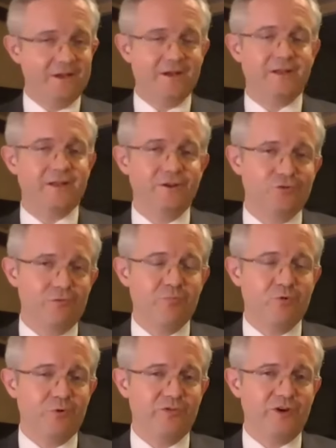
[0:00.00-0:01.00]
and again, your
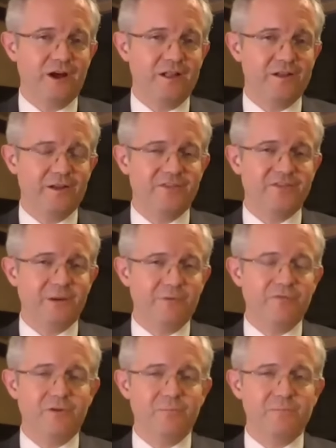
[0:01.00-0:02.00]
report's highlighted some
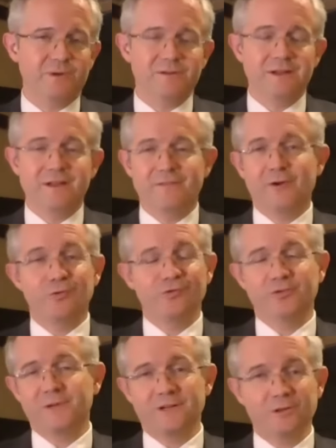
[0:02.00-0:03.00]
of them, but that
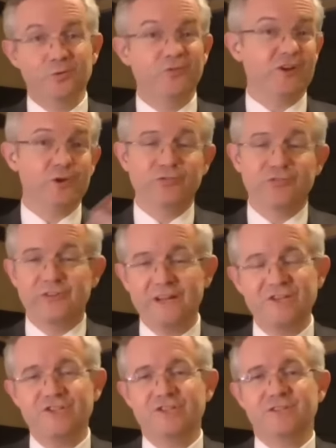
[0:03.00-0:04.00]
also includes
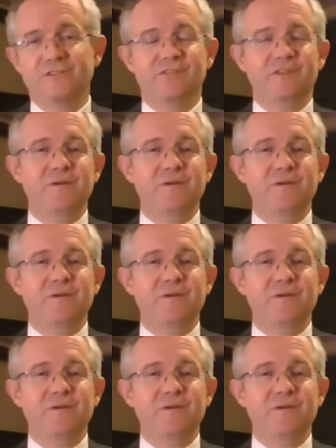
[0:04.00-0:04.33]
hallucinations,